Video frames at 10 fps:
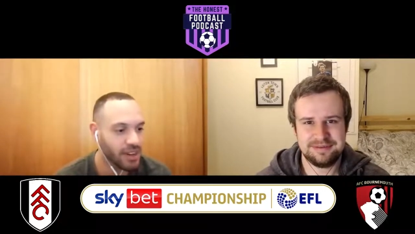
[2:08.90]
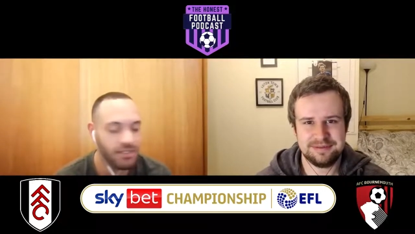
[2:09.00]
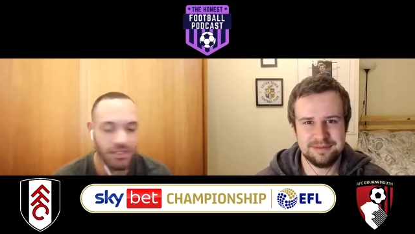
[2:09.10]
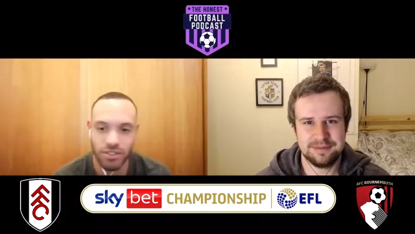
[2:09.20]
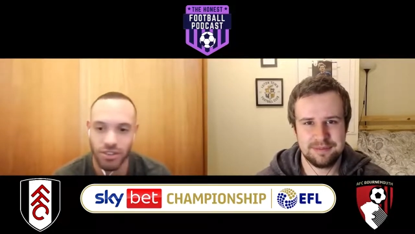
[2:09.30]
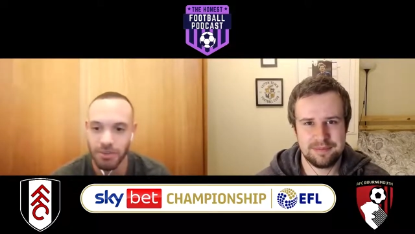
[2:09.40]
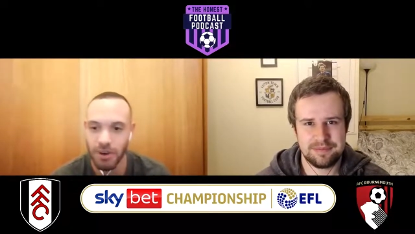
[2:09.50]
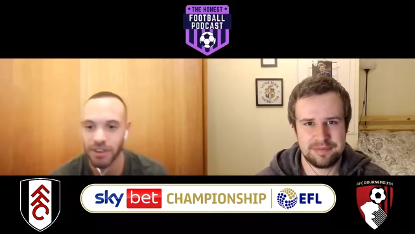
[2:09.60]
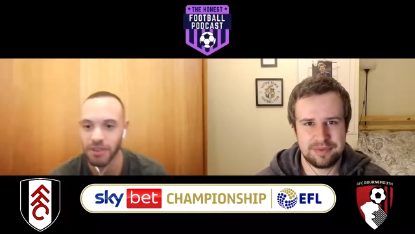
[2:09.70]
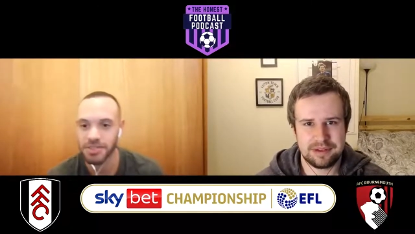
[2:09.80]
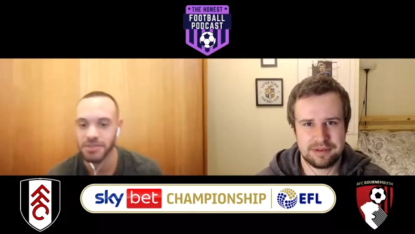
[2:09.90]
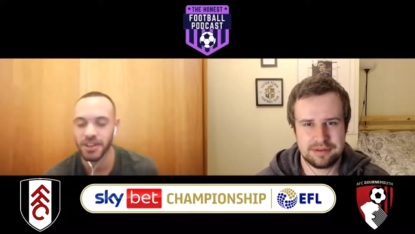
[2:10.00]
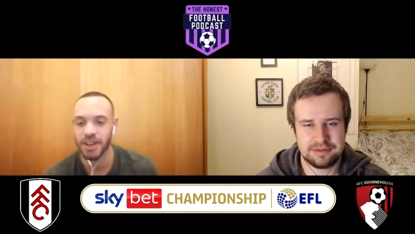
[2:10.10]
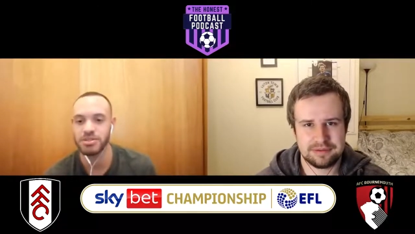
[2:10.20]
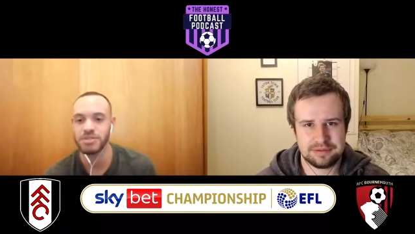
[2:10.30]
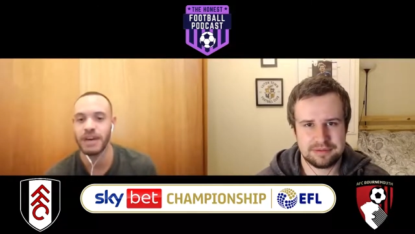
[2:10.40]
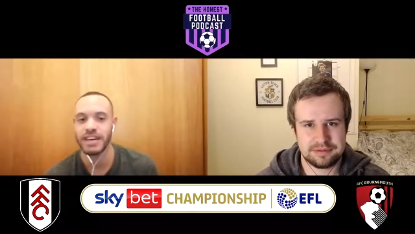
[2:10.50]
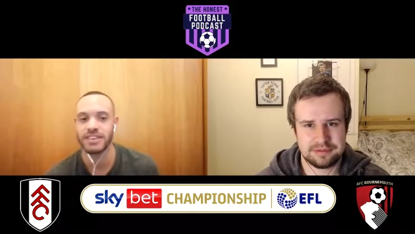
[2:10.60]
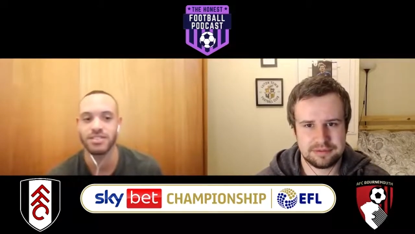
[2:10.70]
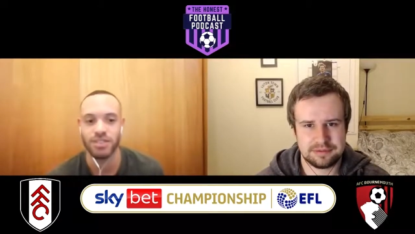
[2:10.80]
Speaker 1: Scotty Parker obviously comes
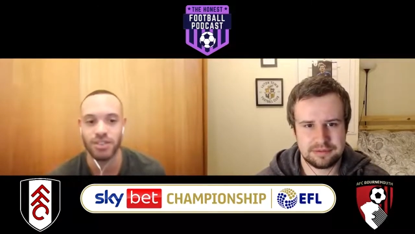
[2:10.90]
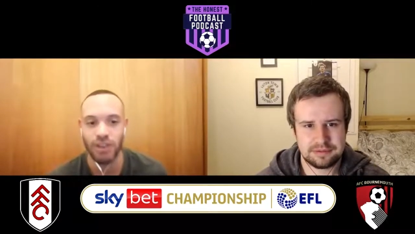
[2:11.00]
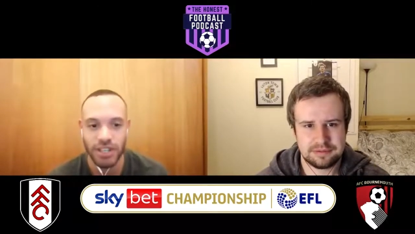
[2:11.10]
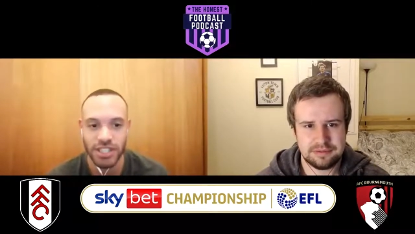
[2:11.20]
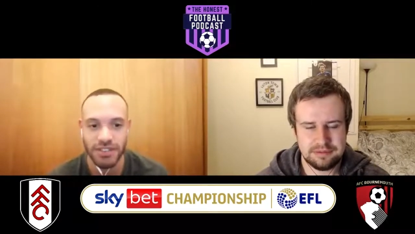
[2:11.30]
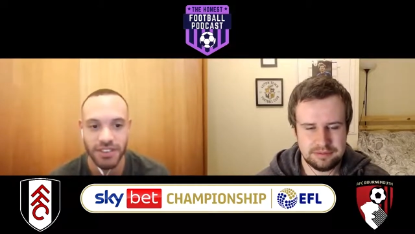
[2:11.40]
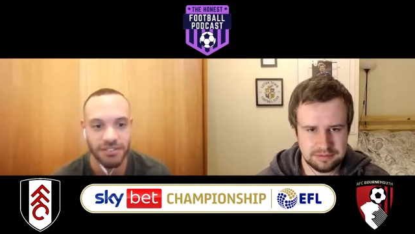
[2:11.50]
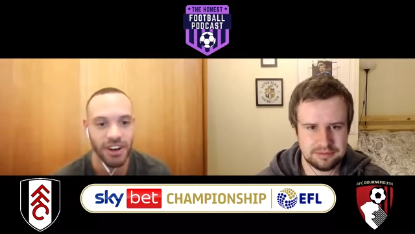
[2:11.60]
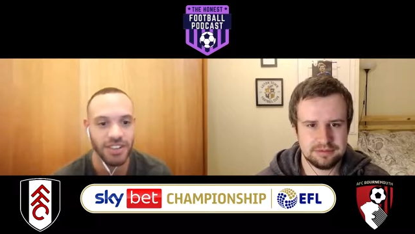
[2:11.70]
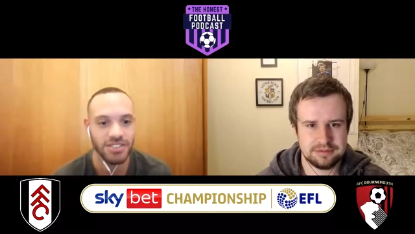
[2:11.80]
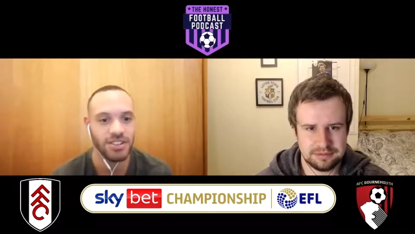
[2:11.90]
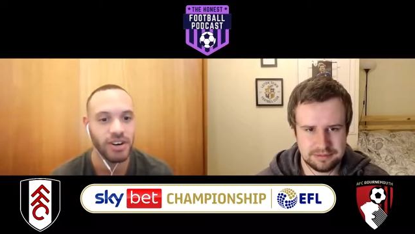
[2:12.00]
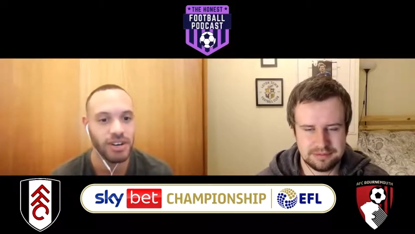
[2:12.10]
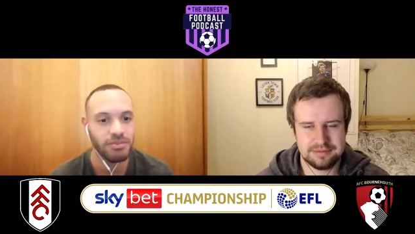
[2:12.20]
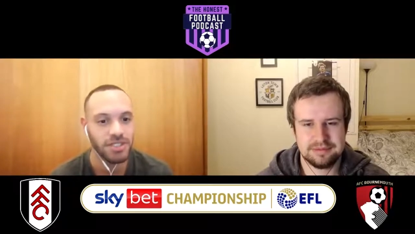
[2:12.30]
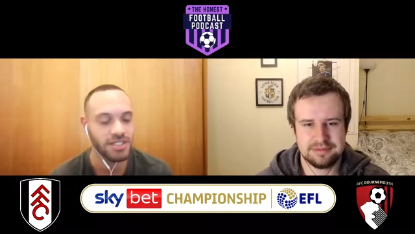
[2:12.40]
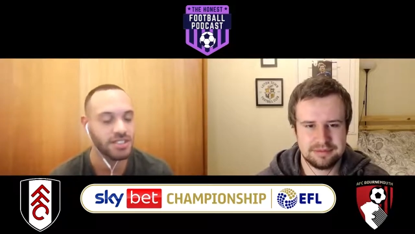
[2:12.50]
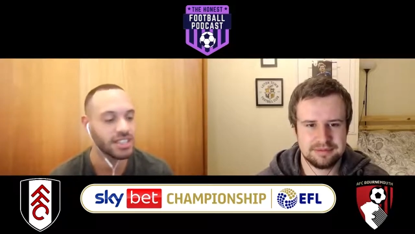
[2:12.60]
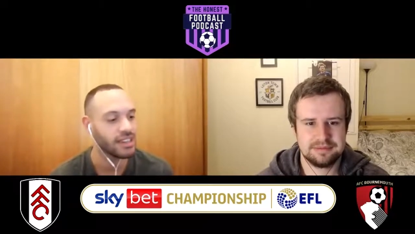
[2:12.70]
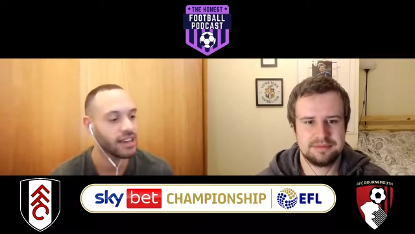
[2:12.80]
back to the cottage for the first time since
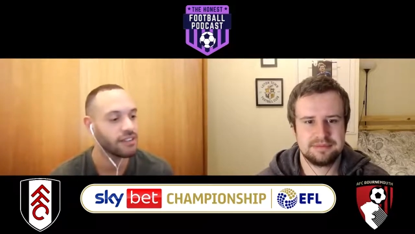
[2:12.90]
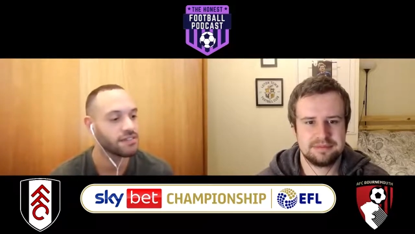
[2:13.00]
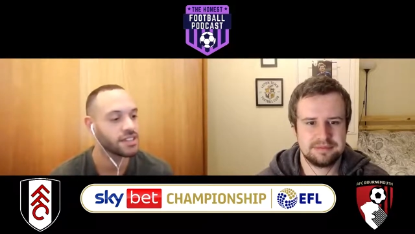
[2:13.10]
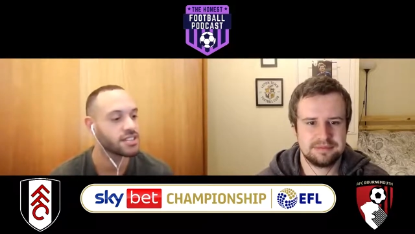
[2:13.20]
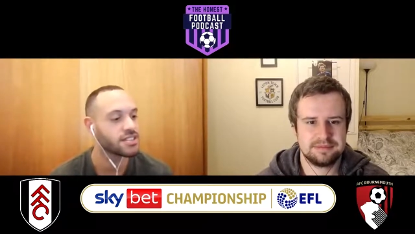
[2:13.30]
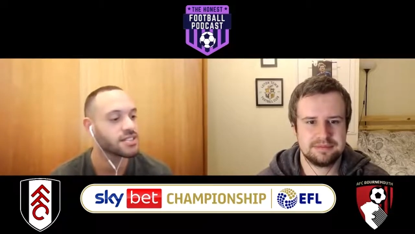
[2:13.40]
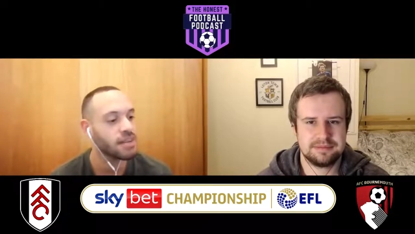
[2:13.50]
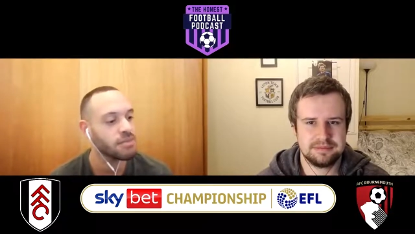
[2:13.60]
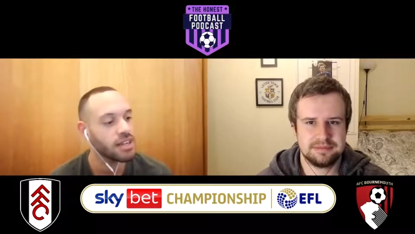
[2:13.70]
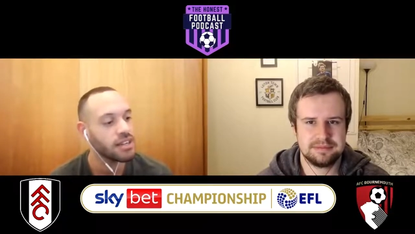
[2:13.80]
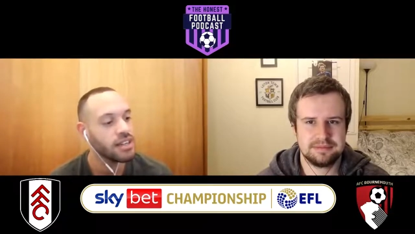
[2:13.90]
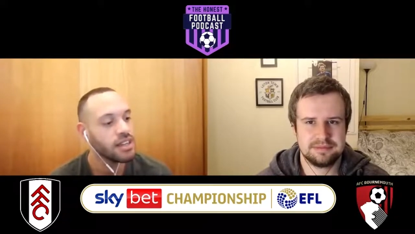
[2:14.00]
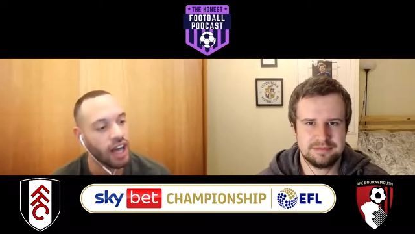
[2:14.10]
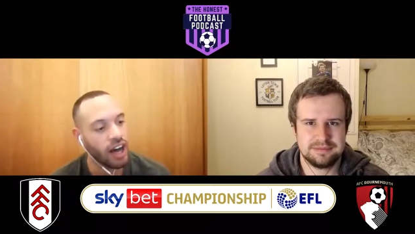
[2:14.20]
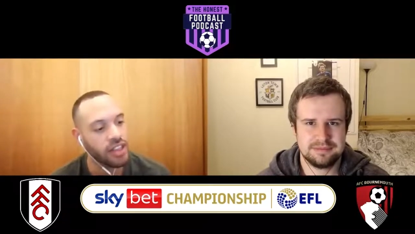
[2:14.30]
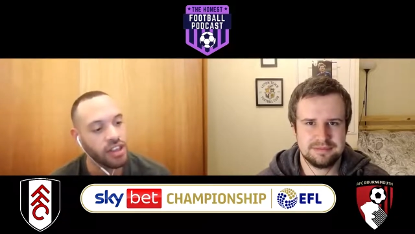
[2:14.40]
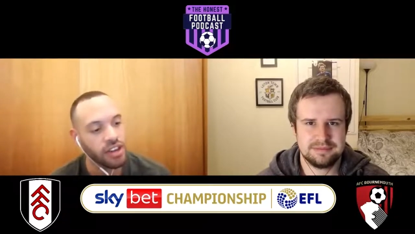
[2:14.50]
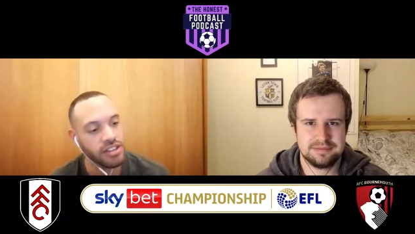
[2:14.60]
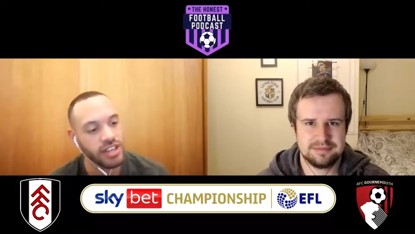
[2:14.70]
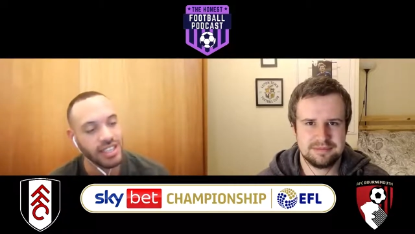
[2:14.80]
he left in the summer. I
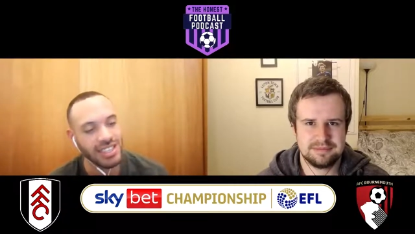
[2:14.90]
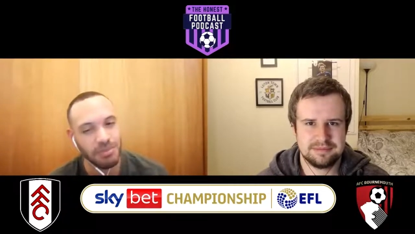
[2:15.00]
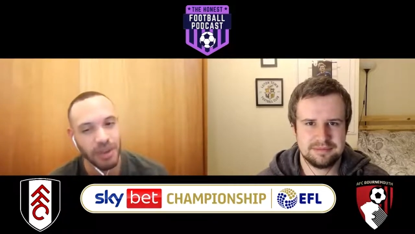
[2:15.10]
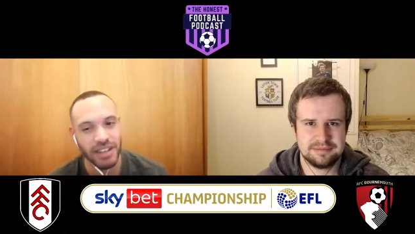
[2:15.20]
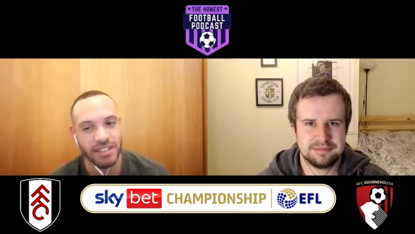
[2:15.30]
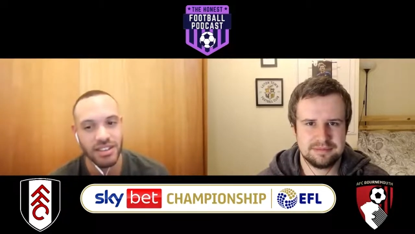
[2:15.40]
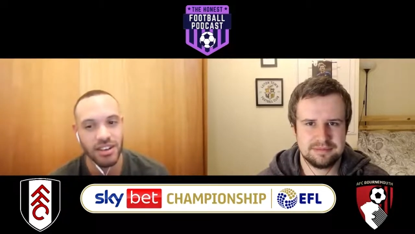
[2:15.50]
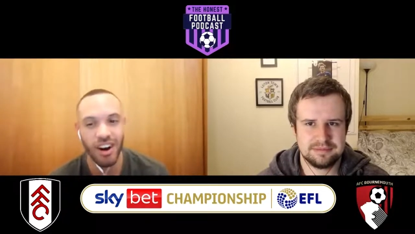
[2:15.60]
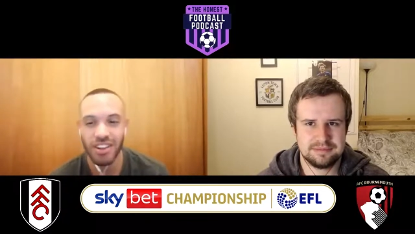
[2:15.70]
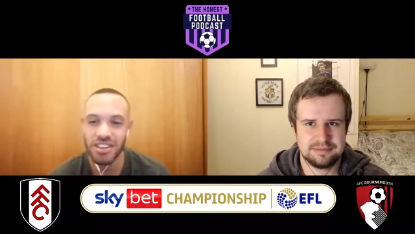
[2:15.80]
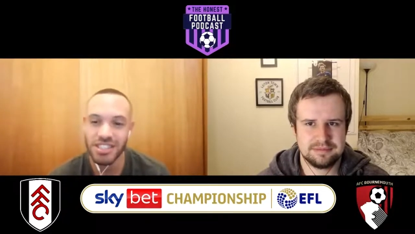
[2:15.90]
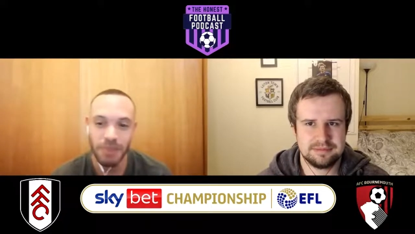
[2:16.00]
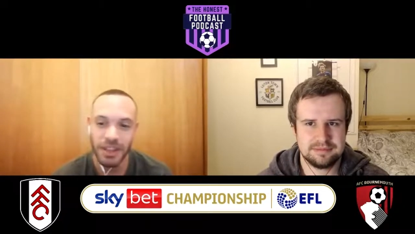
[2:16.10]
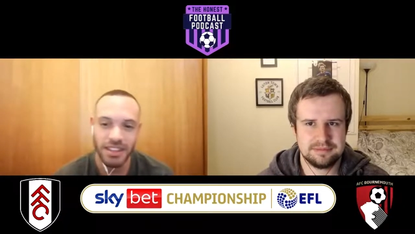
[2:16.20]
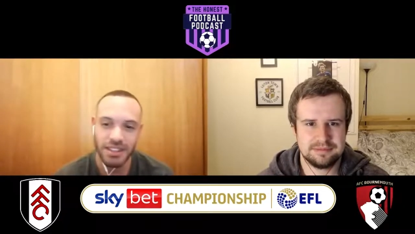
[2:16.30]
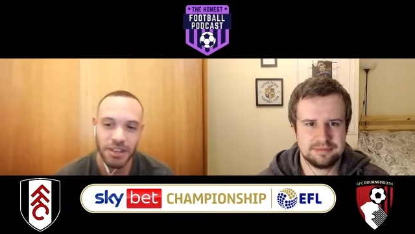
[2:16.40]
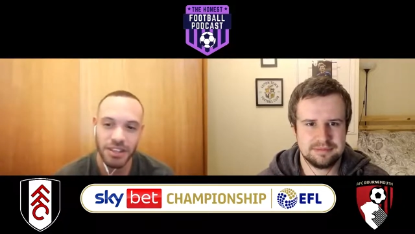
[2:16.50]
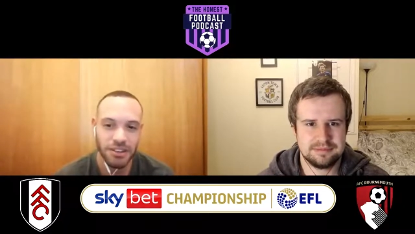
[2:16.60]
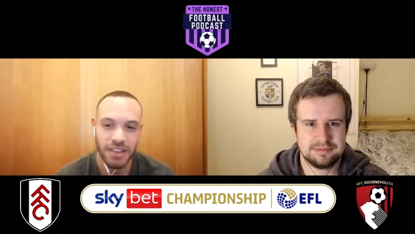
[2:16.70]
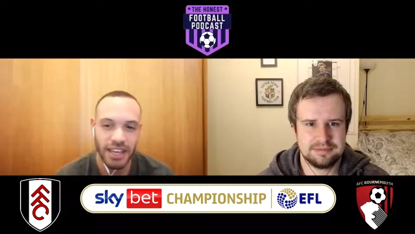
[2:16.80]
don't expect it to be a
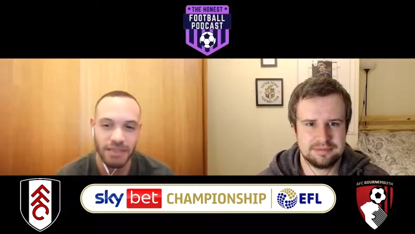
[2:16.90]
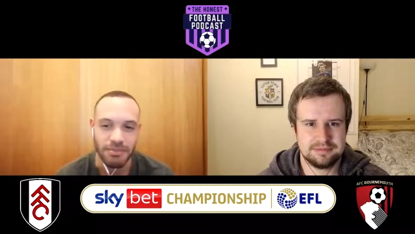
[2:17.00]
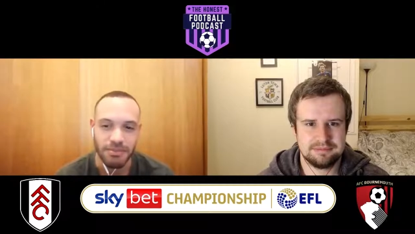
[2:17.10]
good game.